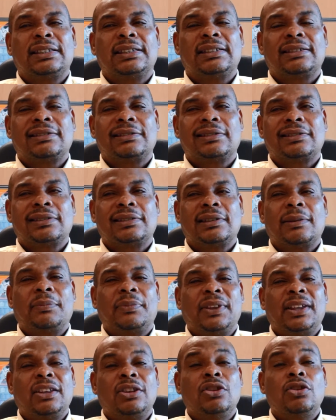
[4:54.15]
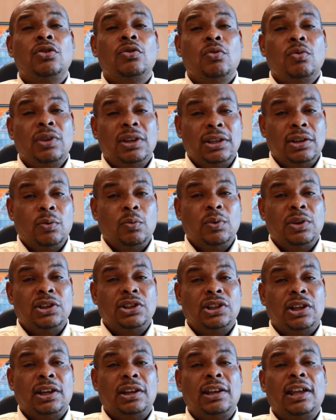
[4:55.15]
something new in the
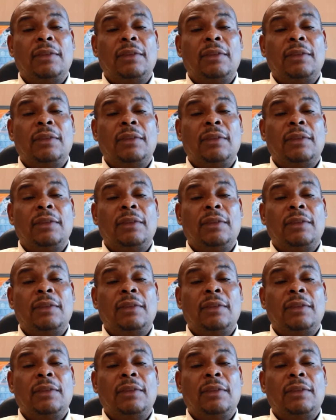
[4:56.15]
region,